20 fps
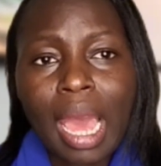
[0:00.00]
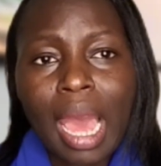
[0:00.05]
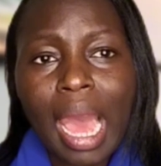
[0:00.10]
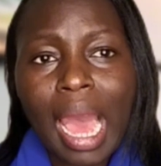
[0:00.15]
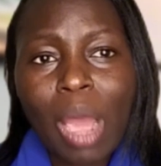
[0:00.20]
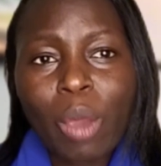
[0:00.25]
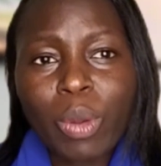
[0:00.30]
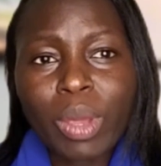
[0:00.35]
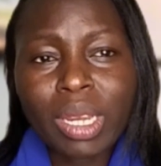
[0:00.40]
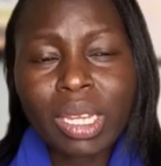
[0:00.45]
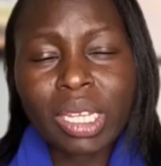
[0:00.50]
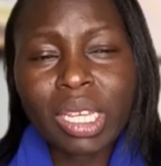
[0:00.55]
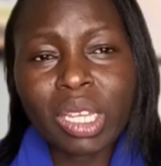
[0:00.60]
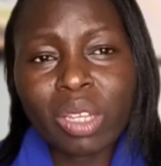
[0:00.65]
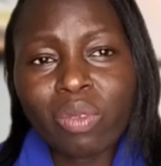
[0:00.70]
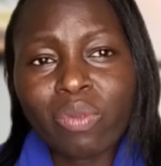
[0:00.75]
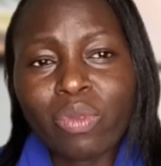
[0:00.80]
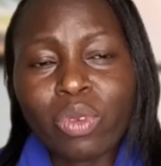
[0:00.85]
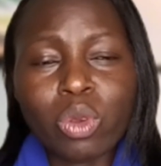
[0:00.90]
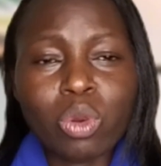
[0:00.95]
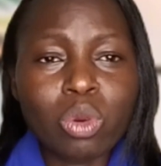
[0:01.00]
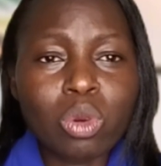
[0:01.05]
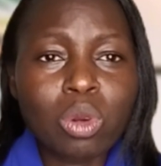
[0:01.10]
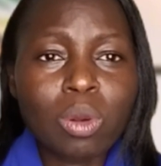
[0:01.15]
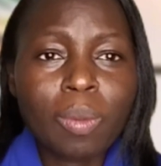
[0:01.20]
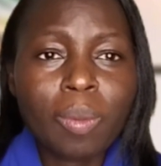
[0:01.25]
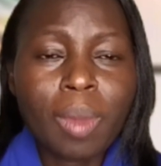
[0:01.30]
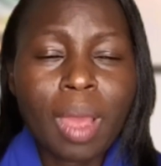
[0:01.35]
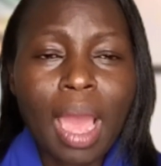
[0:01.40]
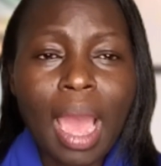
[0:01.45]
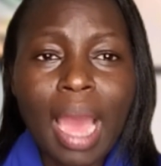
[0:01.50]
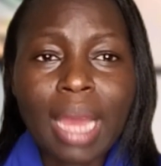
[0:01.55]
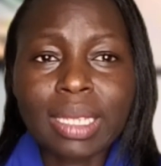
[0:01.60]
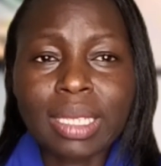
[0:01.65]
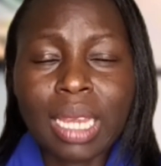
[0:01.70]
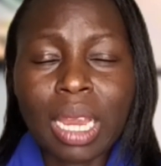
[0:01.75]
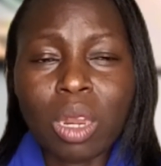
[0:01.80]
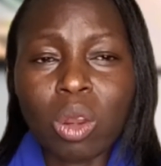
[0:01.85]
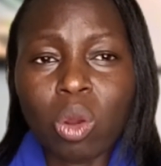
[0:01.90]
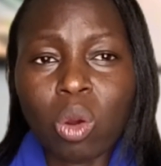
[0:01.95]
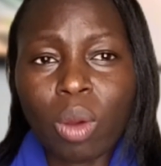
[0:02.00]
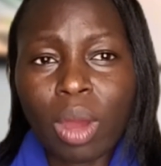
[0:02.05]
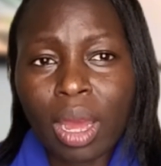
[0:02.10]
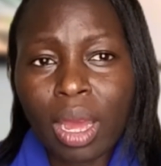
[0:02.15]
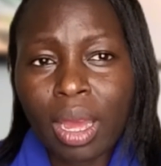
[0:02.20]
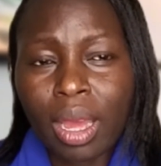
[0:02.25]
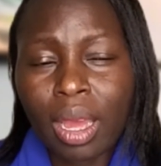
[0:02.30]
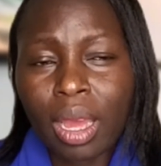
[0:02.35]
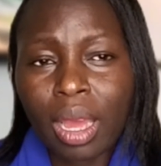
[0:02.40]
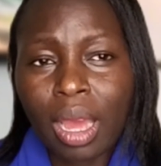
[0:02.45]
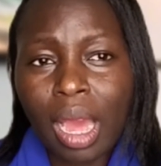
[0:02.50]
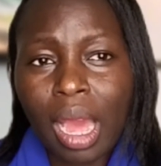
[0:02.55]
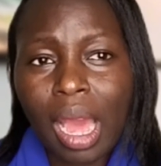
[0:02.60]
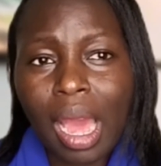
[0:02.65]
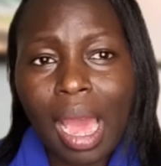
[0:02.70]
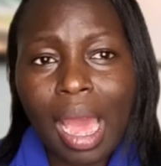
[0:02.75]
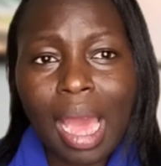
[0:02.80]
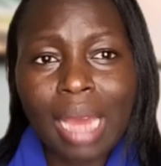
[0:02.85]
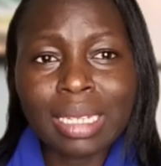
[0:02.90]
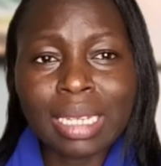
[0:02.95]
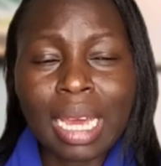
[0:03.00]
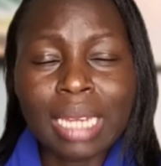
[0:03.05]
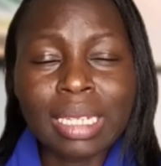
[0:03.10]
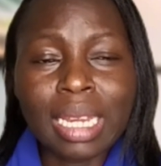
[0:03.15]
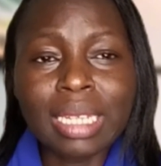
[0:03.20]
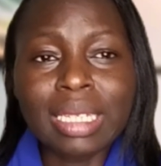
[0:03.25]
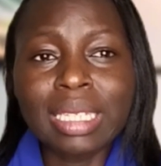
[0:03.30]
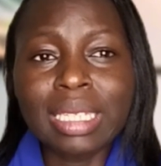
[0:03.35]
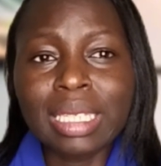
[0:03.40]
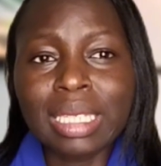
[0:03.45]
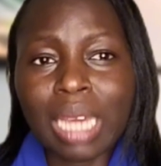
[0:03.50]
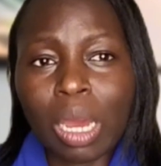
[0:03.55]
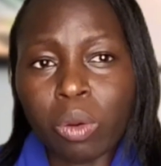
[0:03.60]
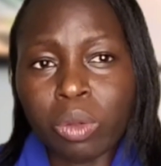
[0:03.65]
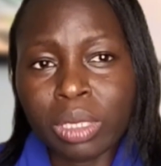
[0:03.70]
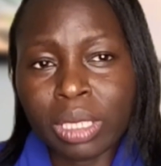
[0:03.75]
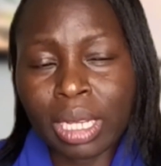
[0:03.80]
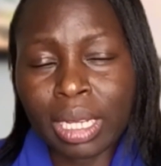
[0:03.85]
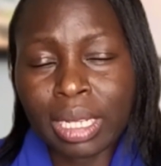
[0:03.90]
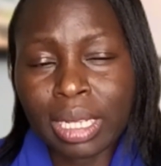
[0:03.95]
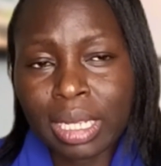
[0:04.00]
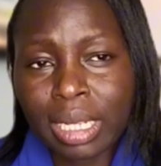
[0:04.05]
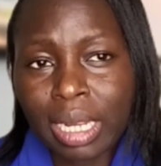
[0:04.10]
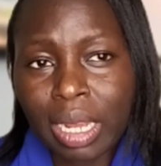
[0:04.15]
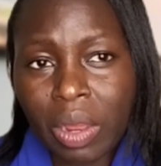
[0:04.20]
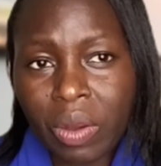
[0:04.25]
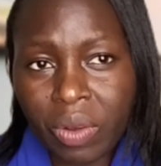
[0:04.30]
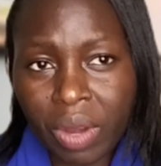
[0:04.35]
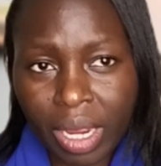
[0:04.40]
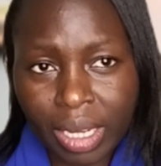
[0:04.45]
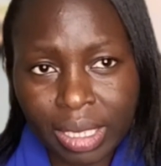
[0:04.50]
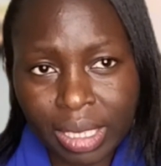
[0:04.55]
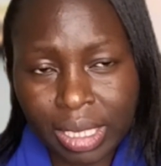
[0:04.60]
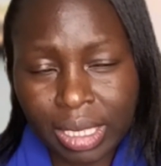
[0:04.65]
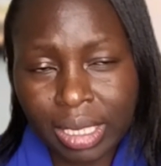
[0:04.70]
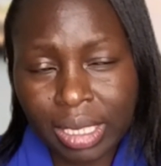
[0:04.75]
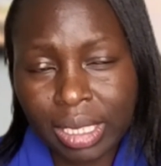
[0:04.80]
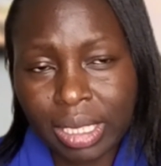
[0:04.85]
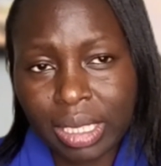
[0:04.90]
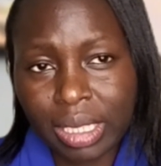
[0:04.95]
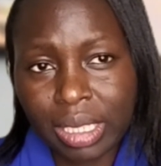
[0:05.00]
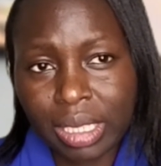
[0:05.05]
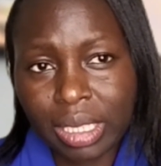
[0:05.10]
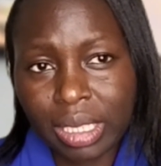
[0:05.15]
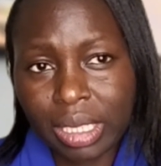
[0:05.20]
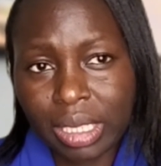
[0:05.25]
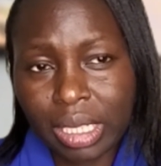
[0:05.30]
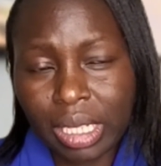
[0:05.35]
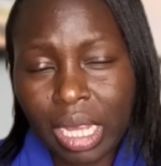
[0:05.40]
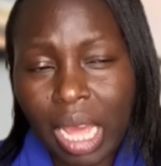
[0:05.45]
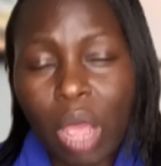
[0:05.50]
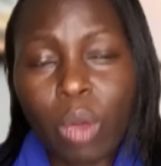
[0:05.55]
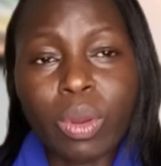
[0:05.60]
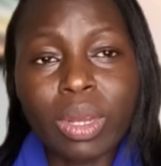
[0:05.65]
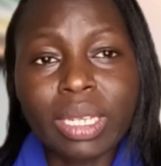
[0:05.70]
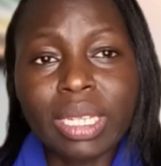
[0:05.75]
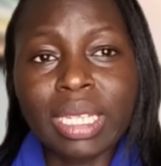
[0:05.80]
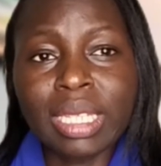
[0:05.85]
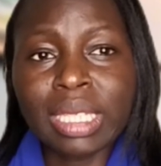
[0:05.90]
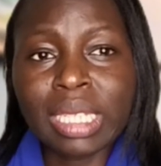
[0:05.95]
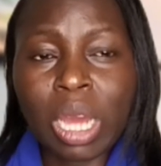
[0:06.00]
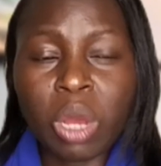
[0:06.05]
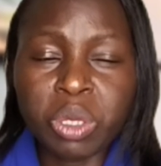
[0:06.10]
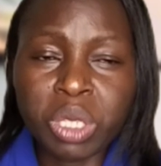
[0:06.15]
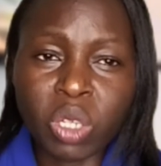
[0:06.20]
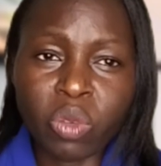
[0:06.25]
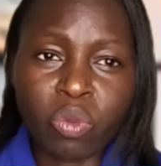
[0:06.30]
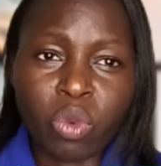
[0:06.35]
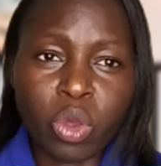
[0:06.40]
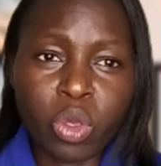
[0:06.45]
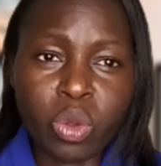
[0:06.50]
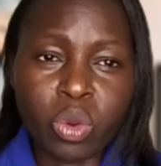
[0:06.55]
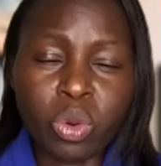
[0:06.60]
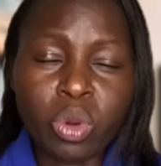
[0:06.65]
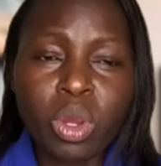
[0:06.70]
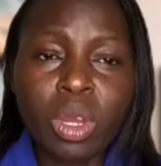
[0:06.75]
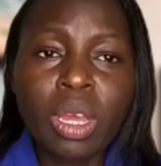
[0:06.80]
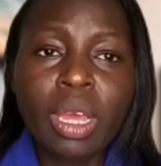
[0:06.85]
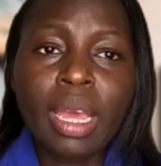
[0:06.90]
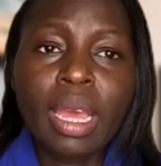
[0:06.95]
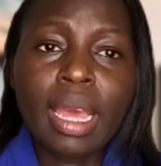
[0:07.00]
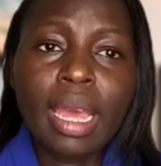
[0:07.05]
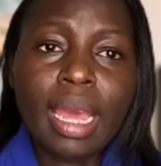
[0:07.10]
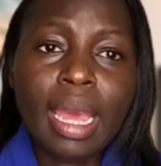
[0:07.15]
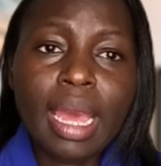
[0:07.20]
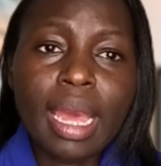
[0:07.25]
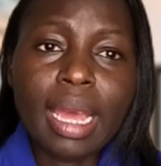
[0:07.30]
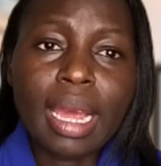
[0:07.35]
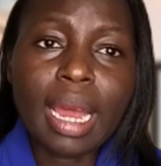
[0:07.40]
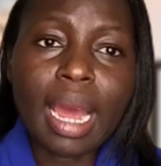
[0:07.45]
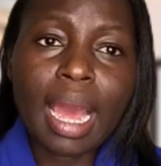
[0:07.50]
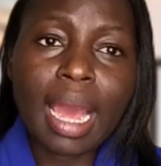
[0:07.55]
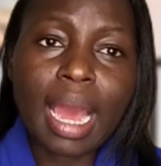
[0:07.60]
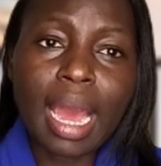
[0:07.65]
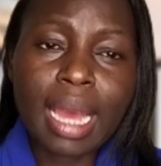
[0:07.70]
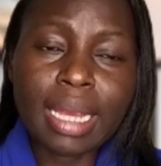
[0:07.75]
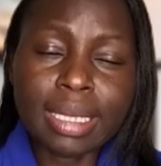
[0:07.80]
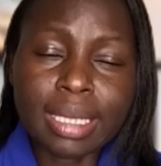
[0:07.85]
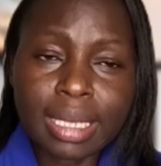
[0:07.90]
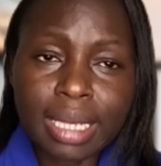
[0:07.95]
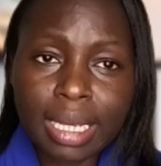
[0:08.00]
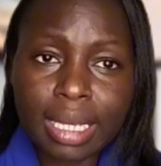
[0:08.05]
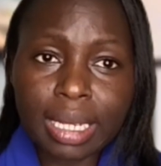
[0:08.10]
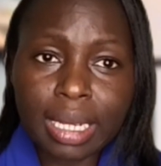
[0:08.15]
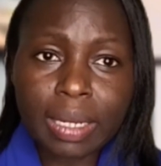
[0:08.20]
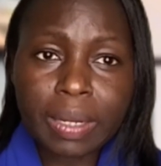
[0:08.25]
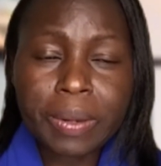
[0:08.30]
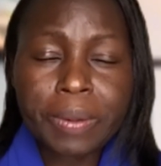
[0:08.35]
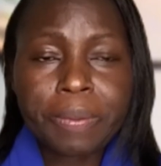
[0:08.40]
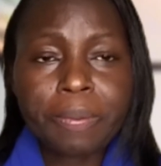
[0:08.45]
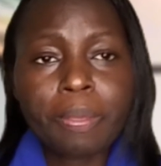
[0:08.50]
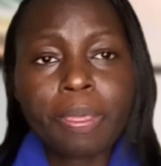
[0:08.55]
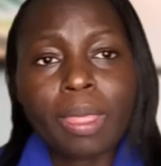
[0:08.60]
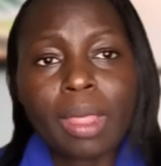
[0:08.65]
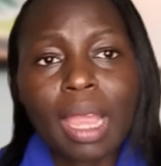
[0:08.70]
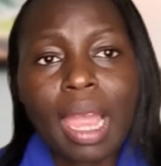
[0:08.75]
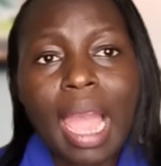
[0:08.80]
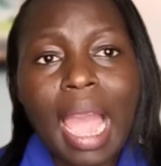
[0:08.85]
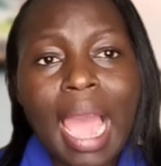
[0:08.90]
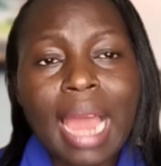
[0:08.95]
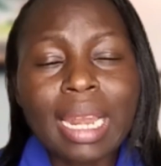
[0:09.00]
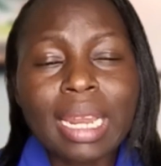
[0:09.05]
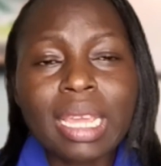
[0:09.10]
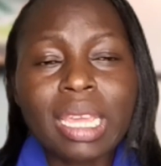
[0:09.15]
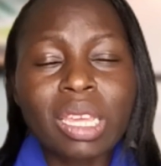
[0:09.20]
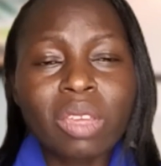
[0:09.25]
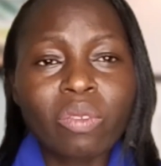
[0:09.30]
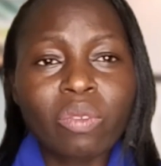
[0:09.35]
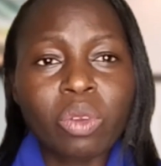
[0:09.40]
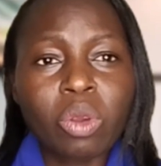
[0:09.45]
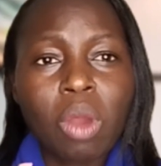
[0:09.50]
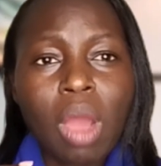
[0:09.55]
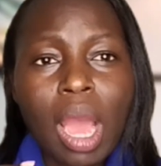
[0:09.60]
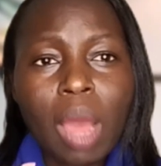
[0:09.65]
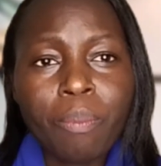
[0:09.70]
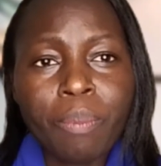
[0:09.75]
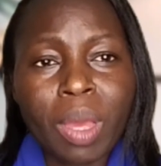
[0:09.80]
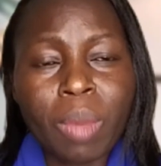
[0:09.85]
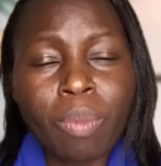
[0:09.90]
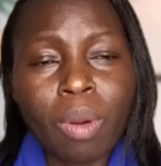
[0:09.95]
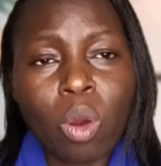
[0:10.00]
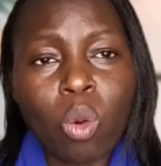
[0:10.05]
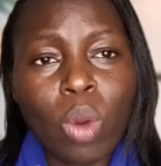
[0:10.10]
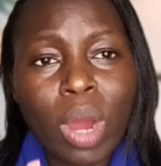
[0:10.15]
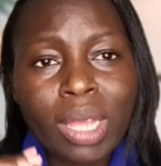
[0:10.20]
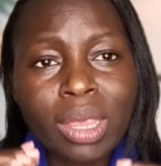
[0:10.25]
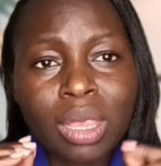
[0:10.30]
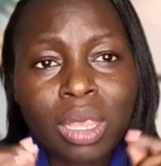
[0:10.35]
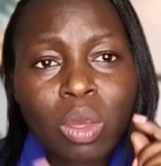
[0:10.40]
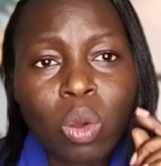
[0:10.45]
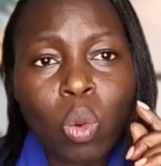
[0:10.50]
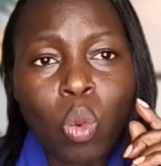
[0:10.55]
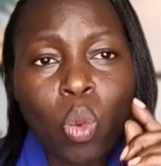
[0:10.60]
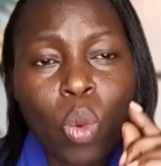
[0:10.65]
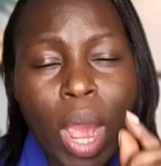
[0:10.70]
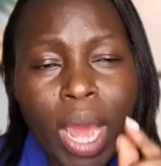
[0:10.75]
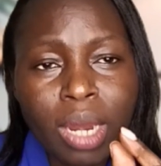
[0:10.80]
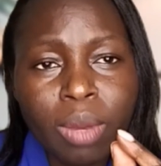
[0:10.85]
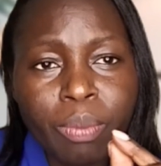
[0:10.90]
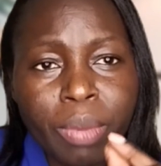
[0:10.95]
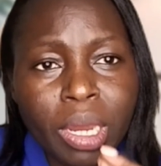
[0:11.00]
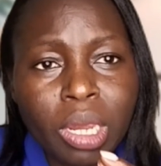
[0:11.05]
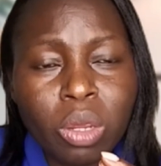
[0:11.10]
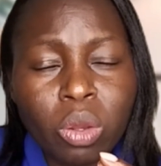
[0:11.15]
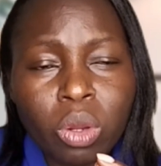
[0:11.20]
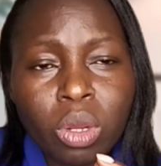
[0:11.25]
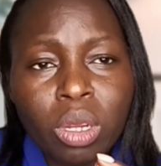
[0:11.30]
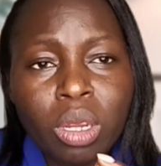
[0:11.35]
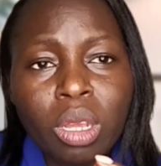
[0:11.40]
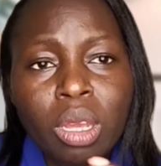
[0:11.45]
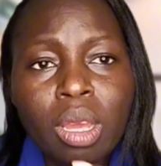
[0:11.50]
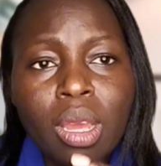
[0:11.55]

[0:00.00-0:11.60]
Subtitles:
I will give you at a discounted rate. I will discount it for you. As in, I'll give you a paper worth 1 million,